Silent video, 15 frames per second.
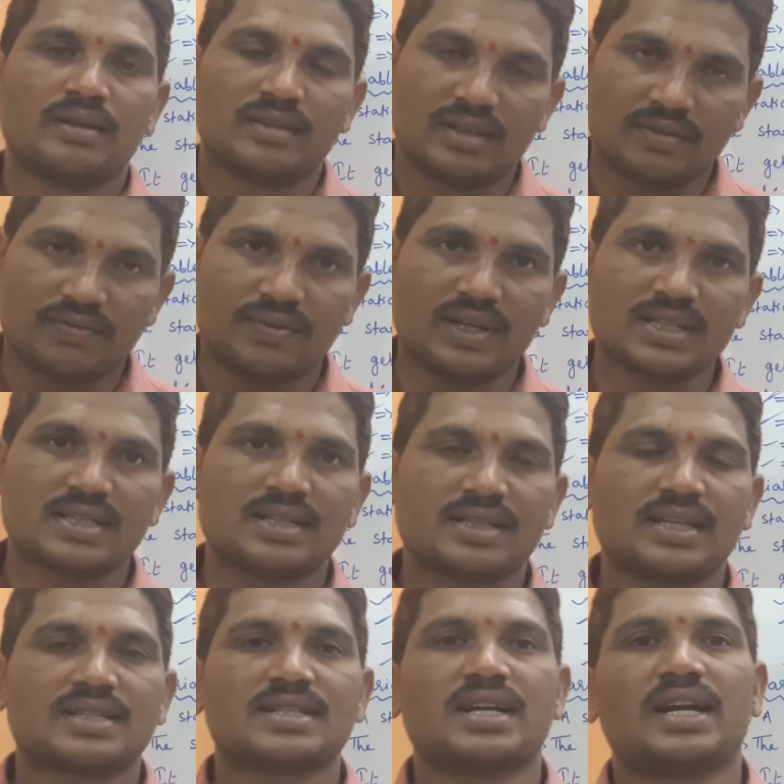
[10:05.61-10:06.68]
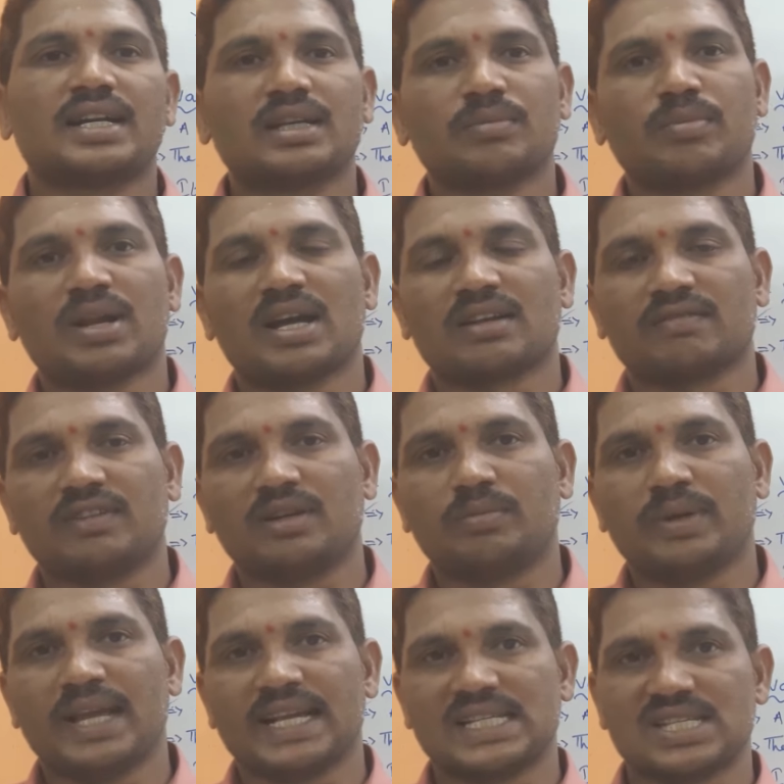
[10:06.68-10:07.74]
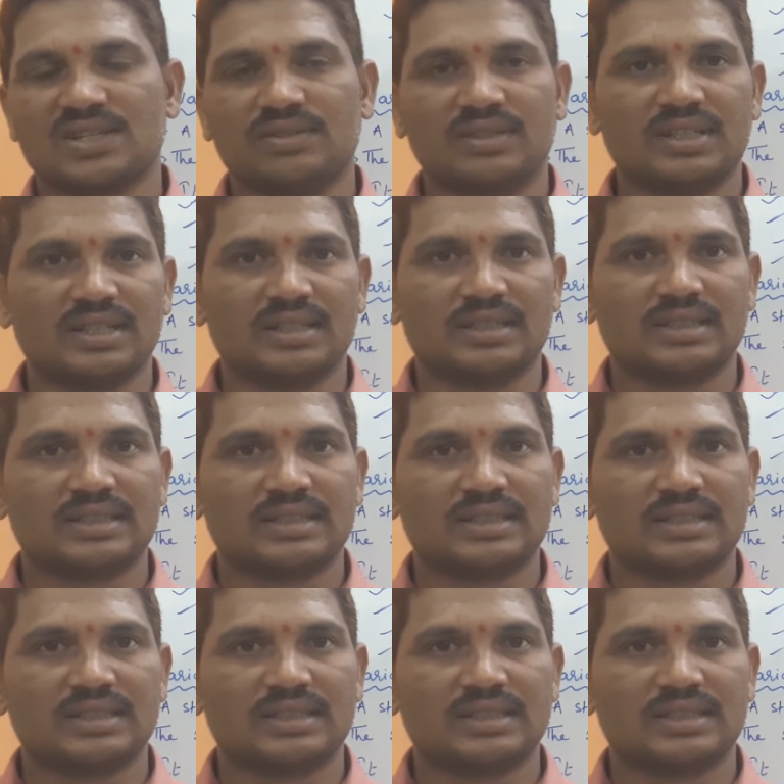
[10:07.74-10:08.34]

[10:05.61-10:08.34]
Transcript: The static block will be executed.